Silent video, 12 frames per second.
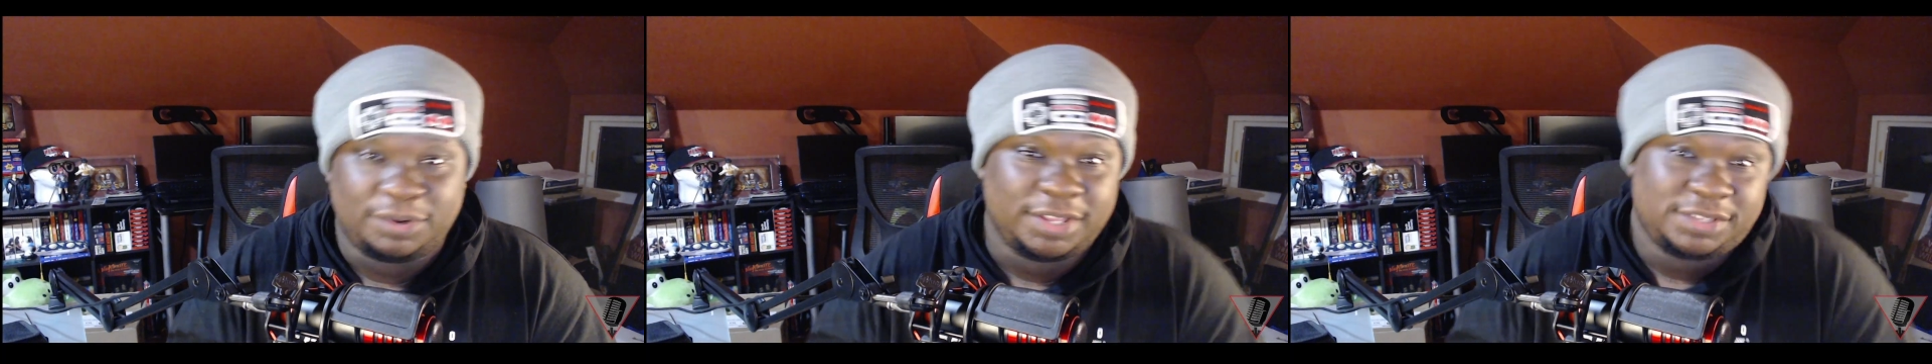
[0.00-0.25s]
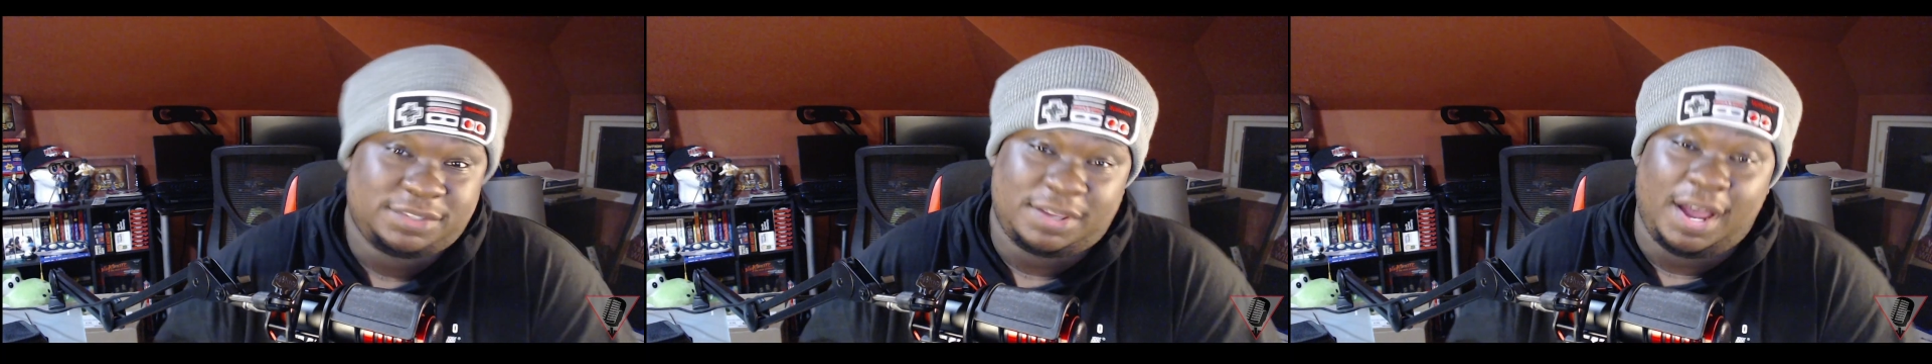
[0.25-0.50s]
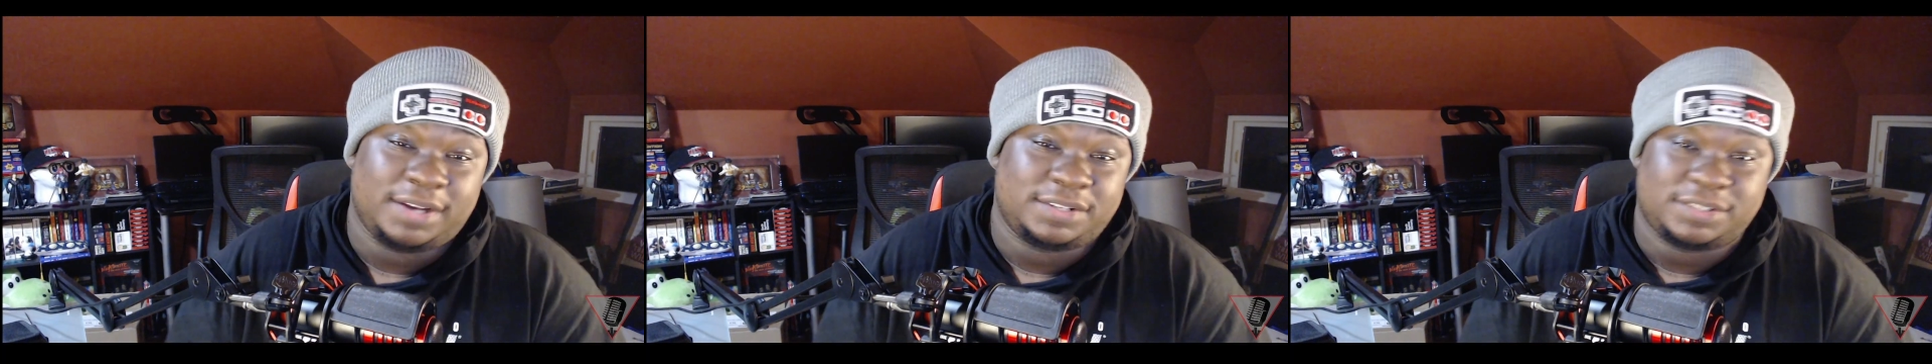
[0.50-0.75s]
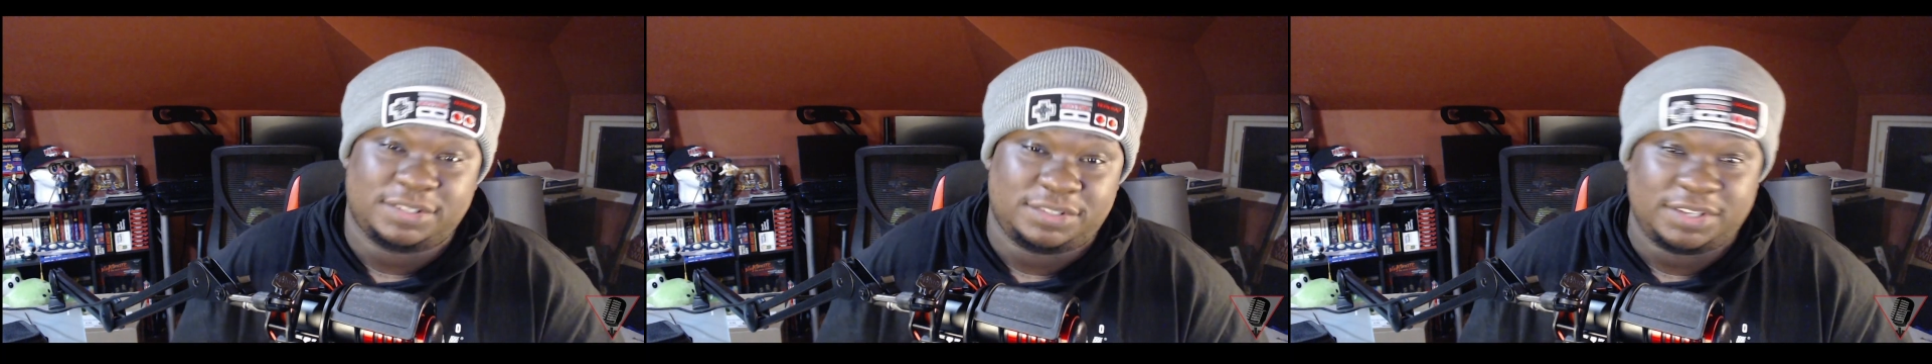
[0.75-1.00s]
It's
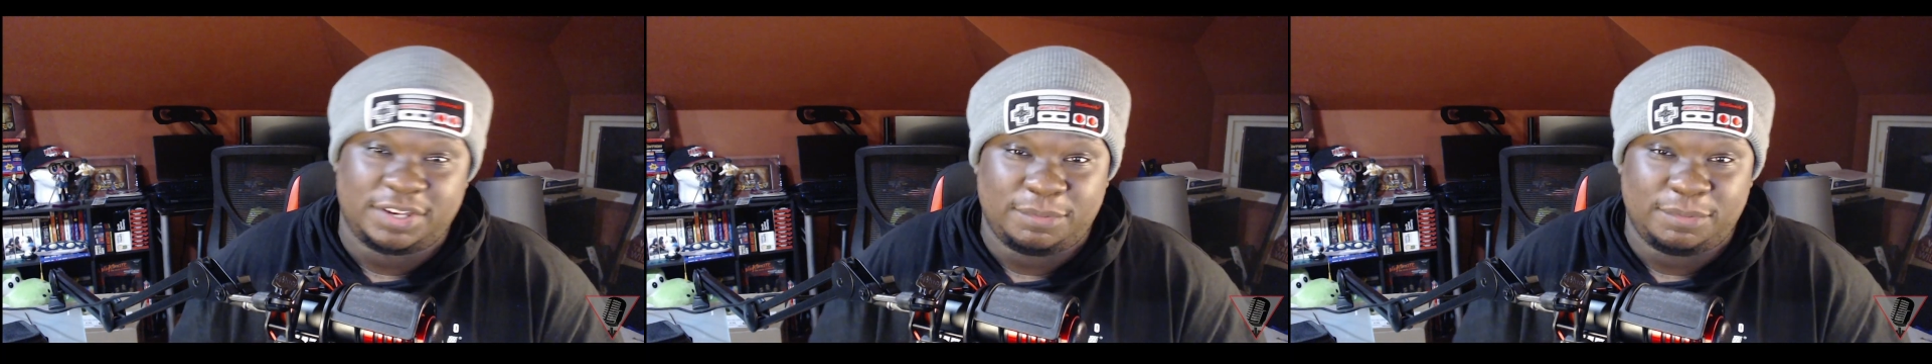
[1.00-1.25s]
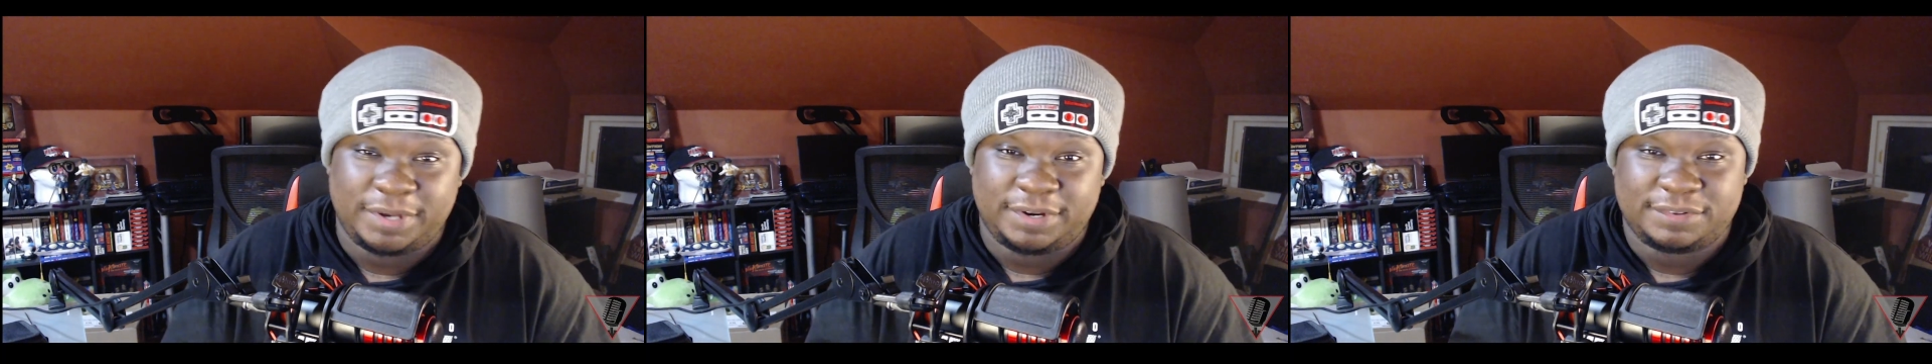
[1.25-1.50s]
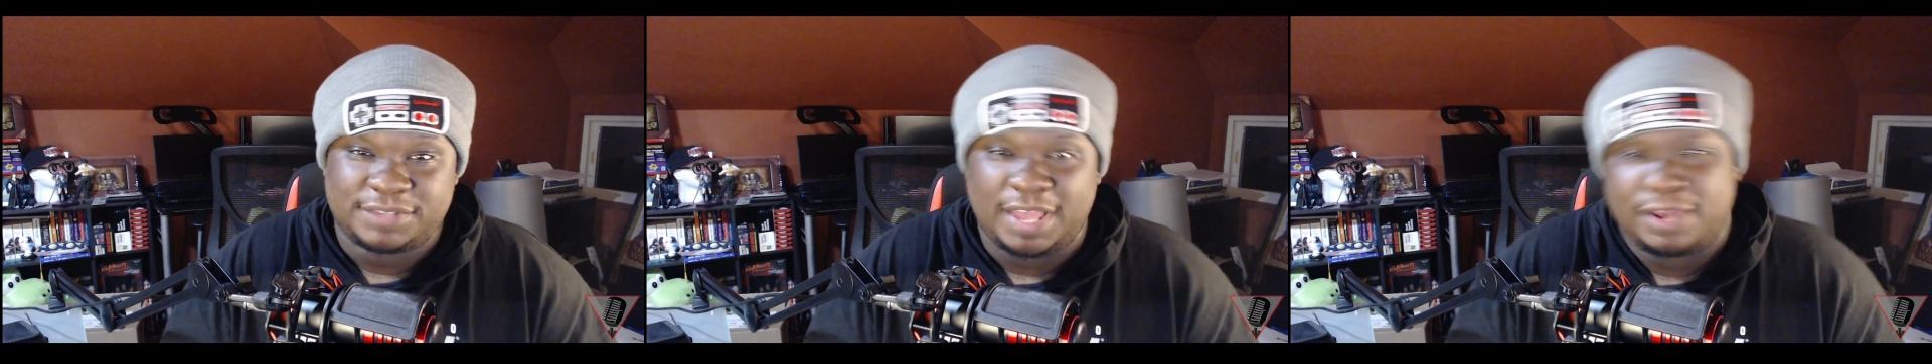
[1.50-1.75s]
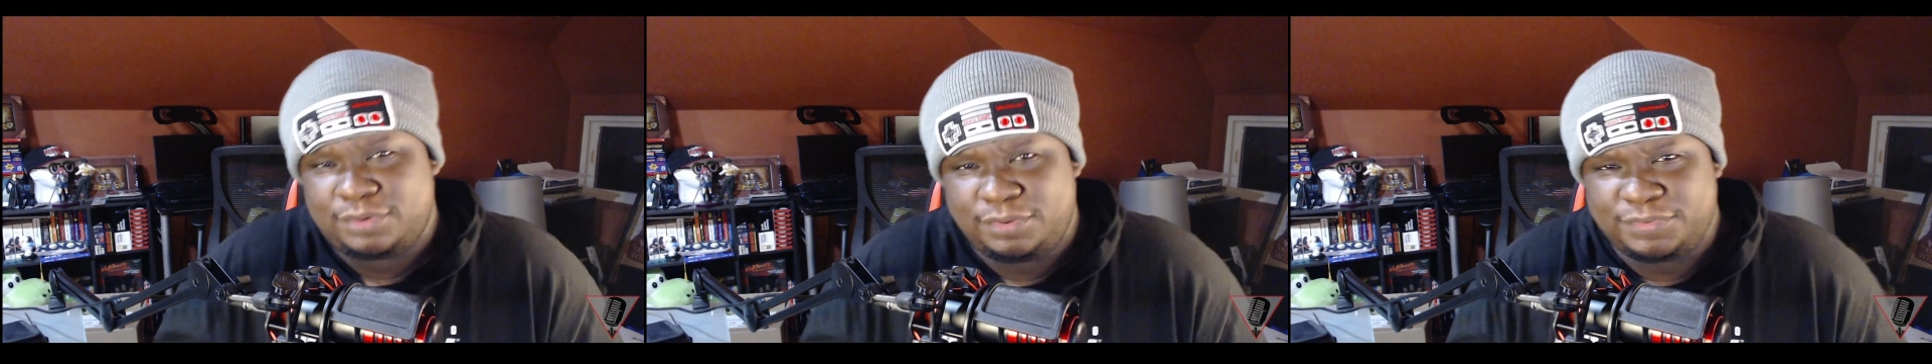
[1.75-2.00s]
honestly just getting on my nerves. I
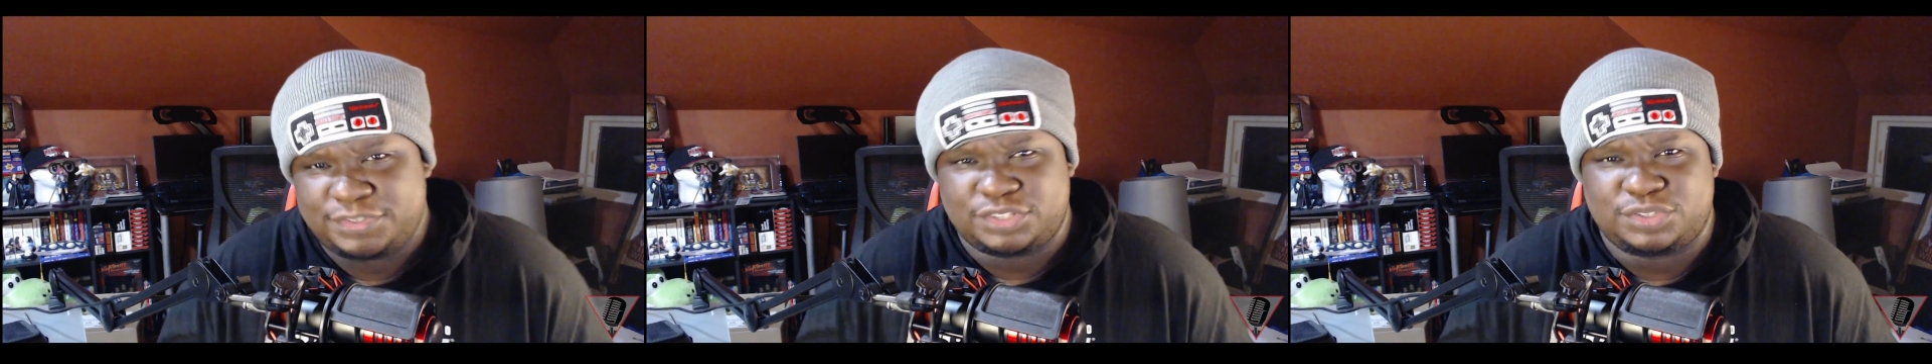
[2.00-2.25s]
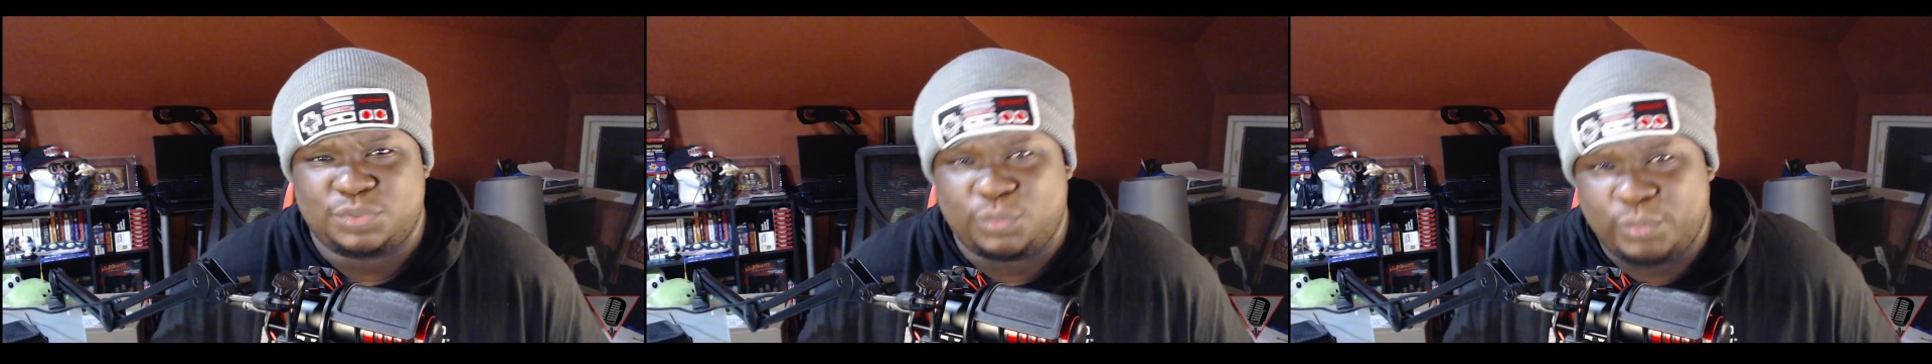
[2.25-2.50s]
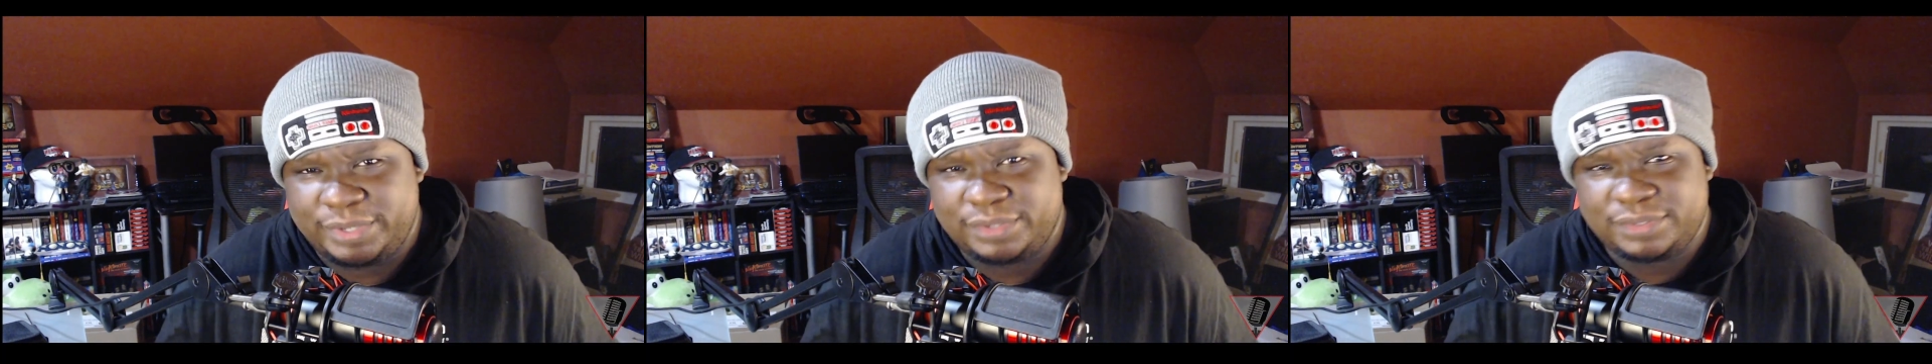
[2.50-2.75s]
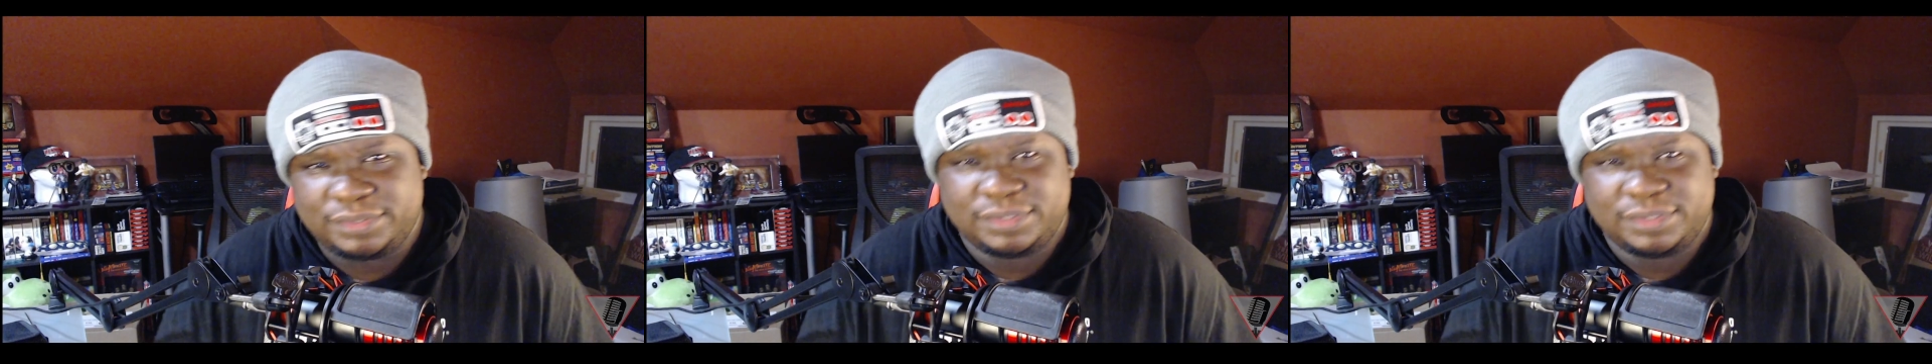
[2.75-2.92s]
don't know if it's just the winter.